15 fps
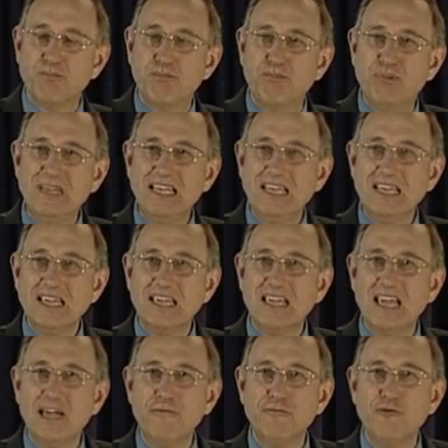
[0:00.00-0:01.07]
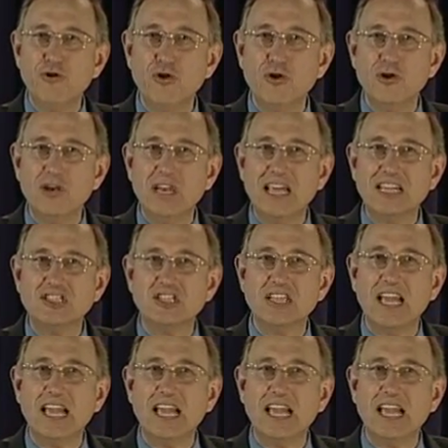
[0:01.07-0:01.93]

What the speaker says: be careful lest